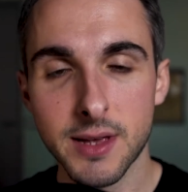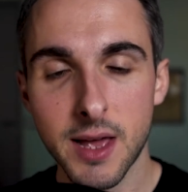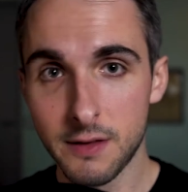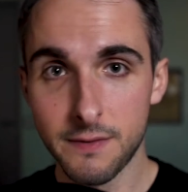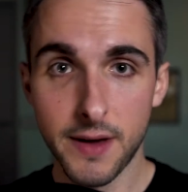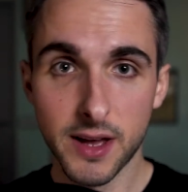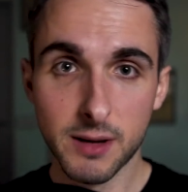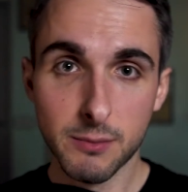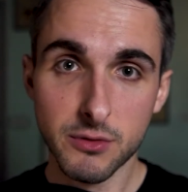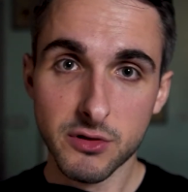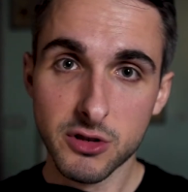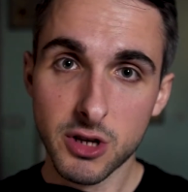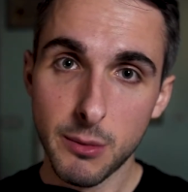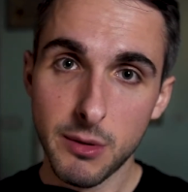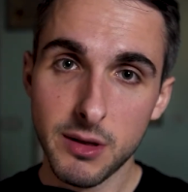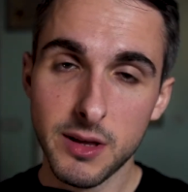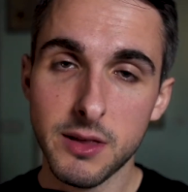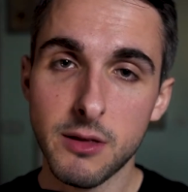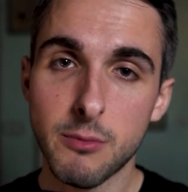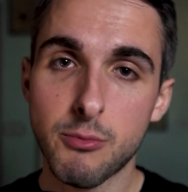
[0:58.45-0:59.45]
In fact, most
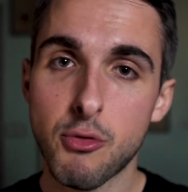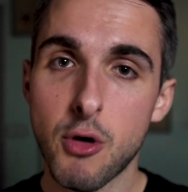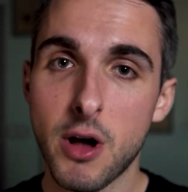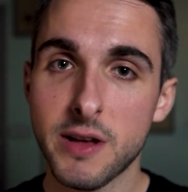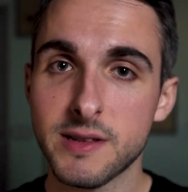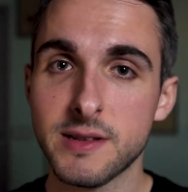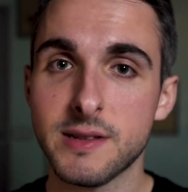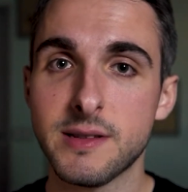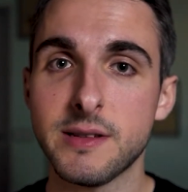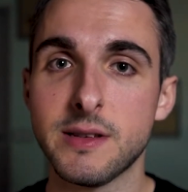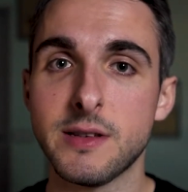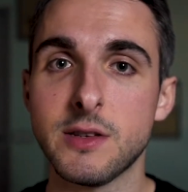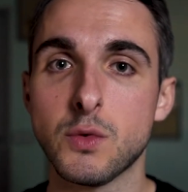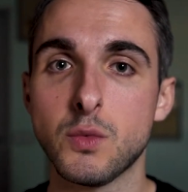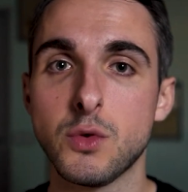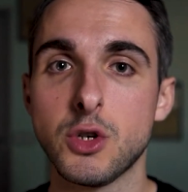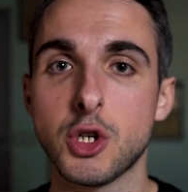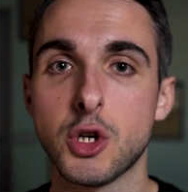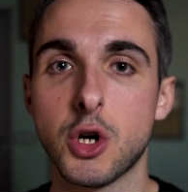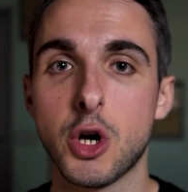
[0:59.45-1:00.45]
commonly, the processes
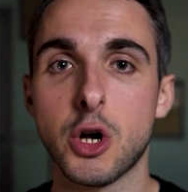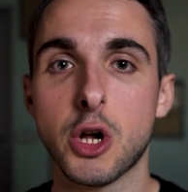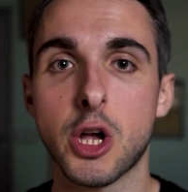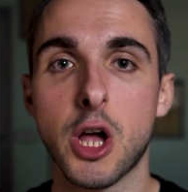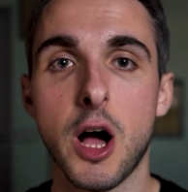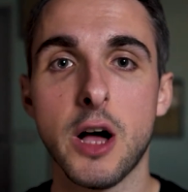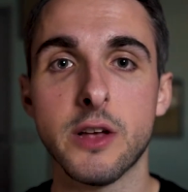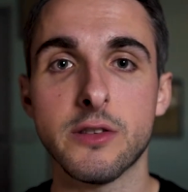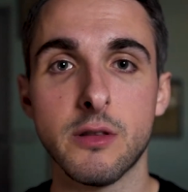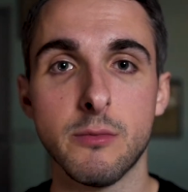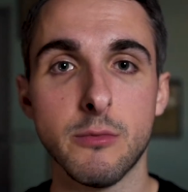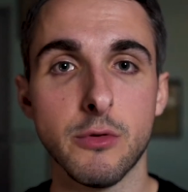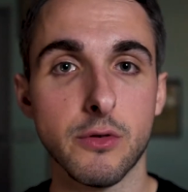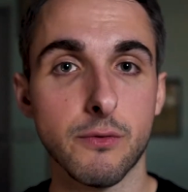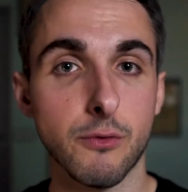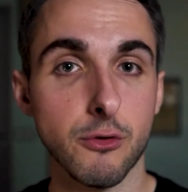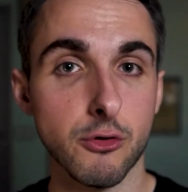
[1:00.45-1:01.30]
which cause the most